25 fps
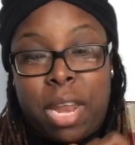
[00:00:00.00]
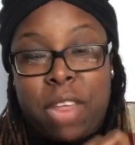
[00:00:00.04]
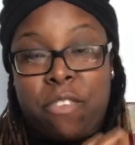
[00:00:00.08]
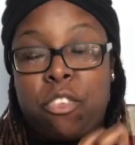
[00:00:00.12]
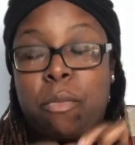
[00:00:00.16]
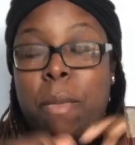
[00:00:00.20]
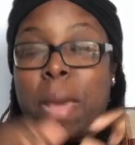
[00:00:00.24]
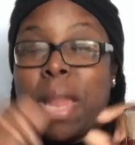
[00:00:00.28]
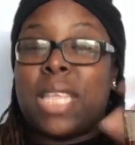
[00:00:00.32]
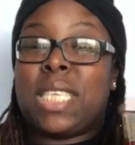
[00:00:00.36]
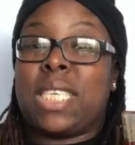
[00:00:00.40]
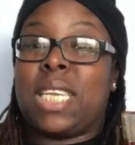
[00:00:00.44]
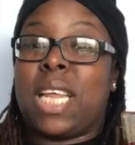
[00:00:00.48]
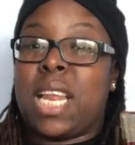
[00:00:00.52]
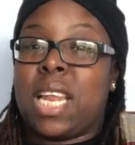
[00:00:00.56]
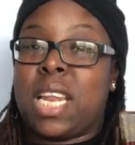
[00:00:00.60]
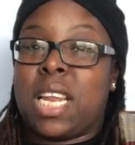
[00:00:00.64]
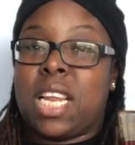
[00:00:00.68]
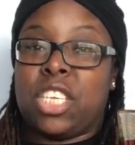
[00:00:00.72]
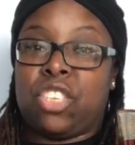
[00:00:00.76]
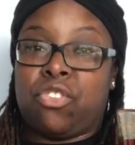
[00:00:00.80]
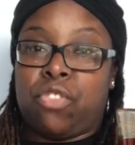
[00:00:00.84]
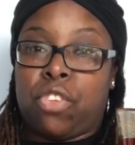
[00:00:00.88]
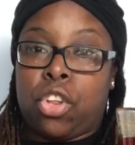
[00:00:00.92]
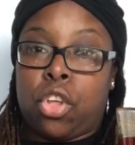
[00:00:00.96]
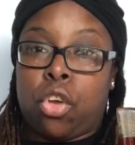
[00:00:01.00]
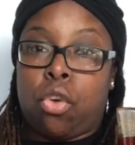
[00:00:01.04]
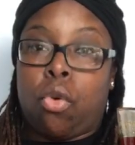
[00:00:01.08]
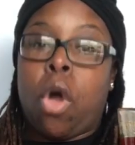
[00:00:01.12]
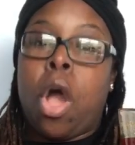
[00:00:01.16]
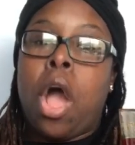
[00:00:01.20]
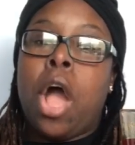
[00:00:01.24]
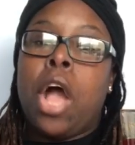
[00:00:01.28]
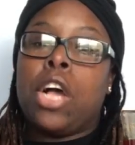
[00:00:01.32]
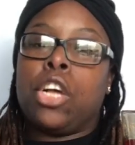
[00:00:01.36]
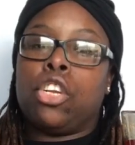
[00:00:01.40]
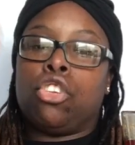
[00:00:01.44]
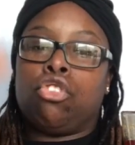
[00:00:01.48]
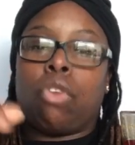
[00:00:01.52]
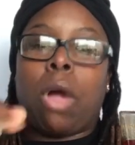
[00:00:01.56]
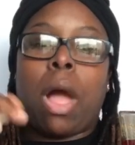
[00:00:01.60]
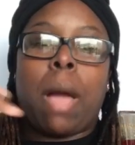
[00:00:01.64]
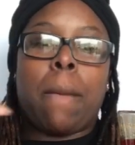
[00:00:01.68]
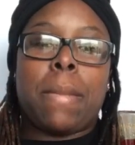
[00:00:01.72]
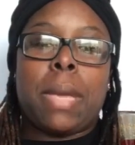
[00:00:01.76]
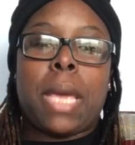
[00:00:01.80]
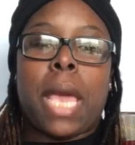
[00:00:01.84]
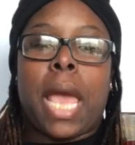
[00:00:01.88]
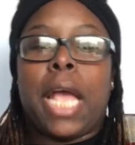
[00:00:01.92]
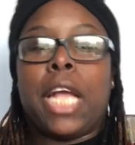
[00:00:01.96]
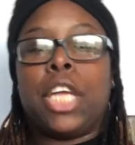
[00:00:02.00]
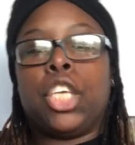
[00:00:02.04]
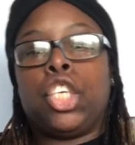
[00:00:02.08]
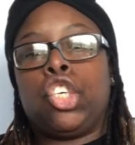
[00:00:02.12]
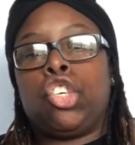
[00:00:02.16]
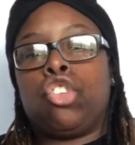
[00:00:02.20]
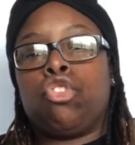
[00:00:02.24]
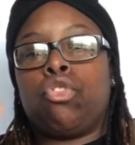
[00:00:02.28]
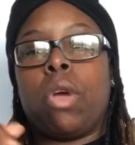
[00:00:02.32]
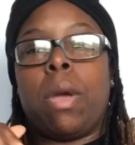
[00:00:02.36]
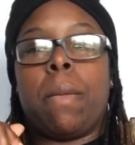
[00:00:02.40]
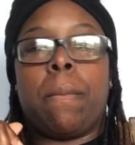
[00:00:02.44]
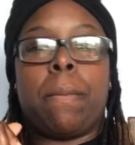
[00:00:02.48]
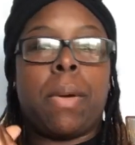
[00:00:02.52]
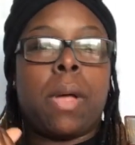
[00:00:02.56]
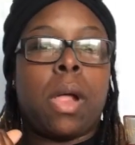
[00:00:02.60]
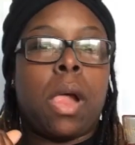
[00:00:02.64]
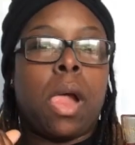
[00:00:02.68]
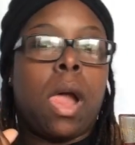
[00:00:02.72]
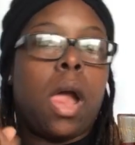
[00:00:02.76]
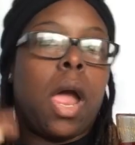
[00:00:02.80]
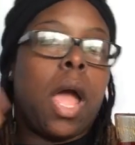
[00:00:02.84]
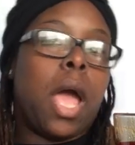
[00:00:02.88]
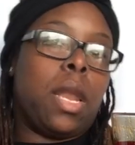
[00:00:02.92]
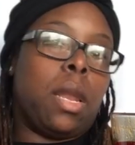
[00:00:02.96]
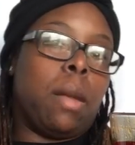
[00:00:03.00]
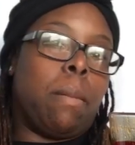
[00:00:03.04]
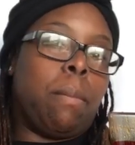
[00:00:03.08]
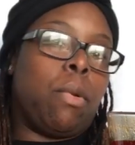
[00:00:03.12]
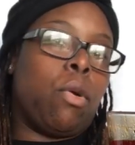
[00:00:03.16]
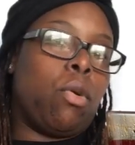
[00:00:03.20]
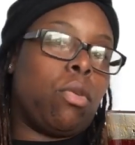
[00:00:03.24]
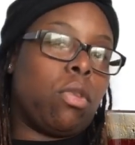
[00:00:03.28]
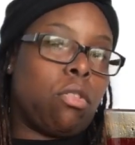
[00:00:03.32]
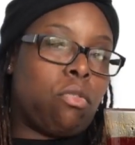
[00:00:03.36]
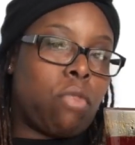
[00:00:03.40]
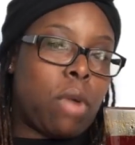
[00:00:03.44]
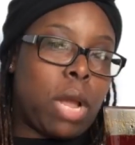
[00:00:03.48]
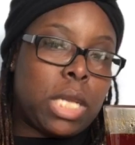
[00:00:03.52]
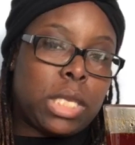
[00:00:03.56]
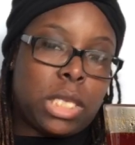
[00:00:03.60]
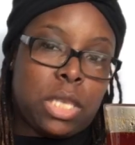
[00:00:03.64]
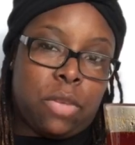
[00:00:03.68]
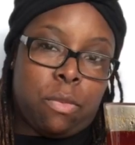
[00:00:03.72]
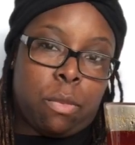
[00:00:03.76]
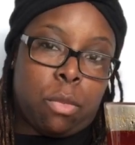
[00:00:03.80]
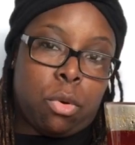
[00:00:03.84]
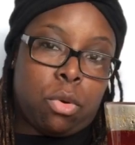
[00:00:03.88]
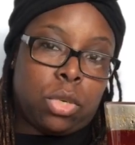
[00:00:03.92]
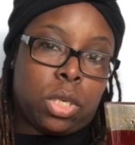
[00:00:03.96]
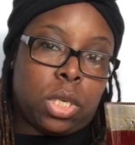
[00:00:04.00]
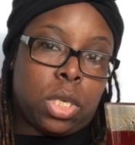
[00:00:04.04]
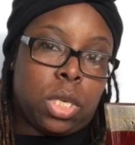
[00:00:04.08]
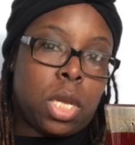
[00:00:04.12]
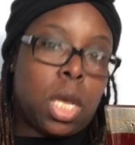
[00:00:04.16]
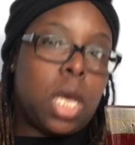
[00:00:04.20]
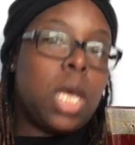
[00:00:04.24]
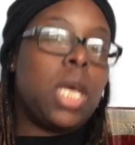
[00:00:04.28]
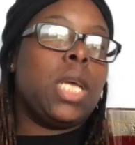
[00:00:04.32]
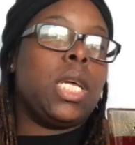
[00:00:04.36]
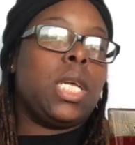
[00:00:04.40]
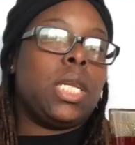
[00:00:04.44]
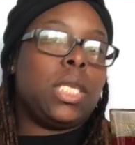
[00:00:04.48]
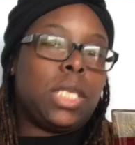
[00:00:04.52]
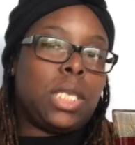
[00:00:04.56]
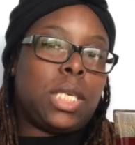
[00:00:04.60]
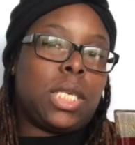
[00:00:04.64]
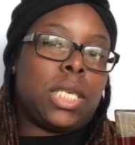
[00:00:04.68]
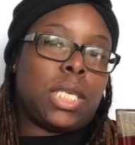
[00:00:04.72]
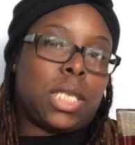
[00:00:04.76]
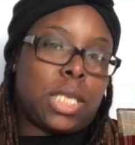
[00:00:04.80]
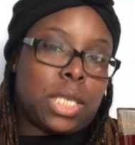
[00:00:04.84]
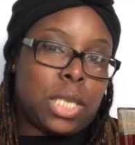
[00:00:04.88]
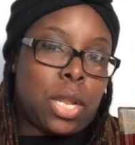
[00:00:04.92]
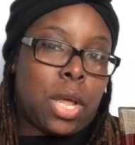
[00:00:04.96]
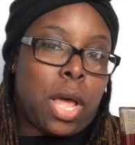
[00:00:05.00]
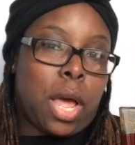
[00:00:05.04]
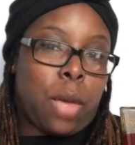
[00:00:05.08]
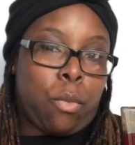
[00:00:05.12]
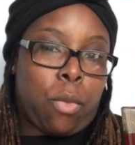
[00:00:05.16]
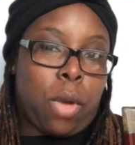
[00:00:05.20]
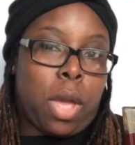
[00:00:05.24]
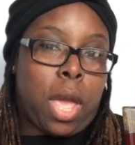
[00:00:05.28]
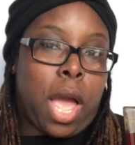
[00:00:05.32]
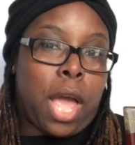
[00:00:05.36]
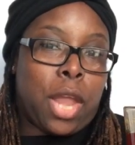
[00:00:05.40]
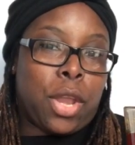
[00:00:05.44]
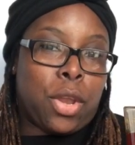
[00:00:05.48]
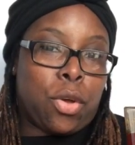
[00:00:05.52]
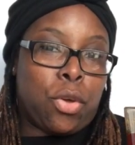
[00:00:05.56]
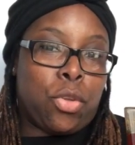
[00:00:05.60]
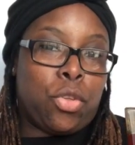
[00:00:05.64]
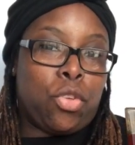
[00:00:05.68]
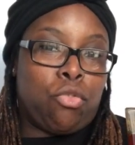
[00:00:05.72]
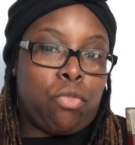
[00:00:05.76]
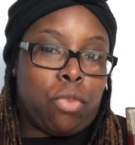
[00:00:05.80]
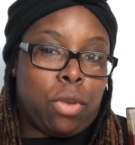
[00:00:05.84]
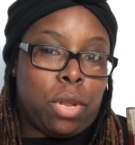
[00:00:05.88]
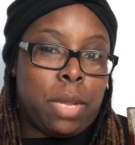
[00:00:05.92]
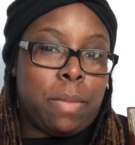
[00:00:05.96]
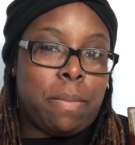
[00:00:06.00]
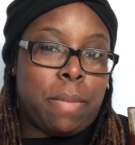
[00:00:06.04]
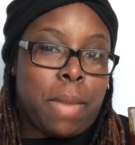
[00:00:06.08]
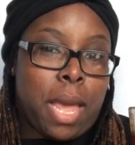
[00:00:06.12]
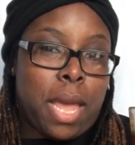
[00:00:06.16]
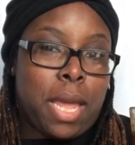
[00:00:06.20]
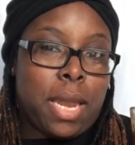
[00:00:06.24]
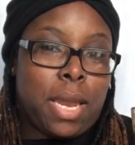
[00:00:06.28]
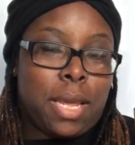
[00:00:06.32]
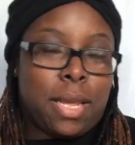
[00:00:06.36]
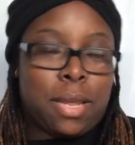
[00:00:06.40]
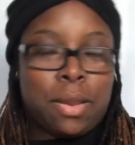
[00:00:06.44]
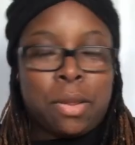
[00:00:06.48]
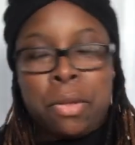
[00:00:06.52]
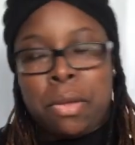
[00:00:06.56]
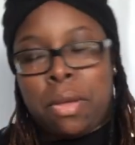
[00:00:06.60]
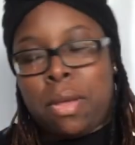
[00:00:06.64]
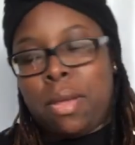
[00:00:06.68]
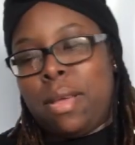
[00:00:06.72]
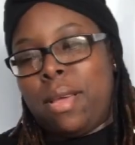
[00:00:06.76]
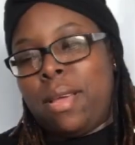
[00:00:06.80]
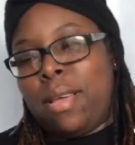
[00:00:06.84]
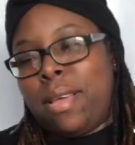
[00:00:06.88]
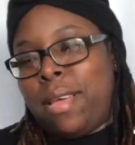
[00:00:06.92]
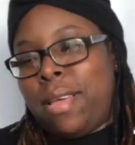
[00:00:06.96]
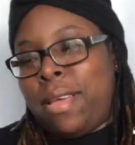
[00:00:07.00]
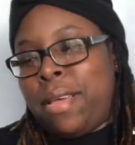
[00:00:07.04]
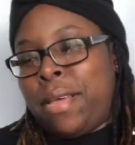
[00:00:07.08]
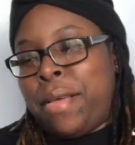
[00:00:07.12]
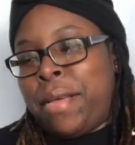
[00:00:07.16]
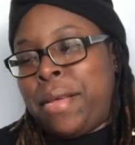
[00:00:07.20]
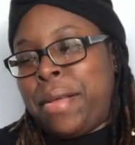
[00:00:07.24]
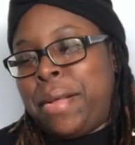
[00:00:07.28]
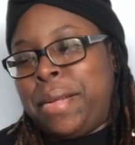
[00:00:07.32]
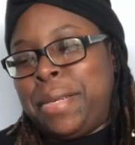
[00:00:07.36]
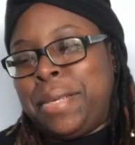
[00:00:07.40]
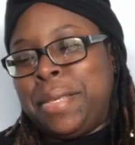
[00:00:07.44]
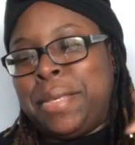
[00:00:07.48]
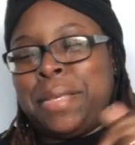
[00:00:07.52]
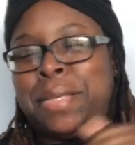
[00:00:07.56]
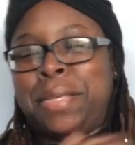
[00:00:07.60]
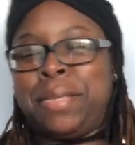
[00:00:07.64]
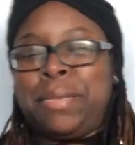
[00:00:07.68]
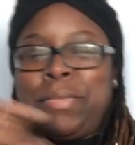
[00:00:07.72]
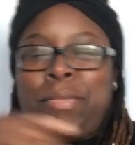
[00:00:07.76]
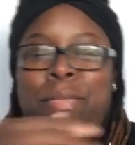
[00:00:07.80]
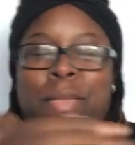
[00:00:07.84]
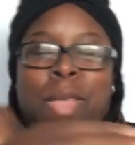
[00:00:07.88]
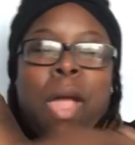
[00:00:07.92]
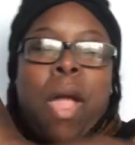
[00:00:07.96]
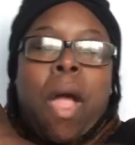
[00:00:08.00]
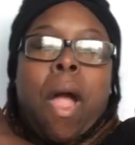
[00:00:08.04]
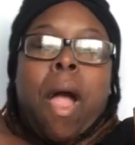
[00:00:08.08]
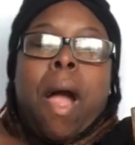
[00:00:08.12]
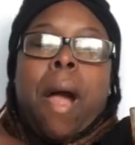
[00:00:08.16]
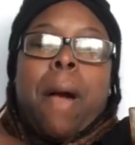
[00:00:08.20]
And if you made it to the end of this video, drop me a shrimp and a bowl of rice emoji, just so that way I know you really made it.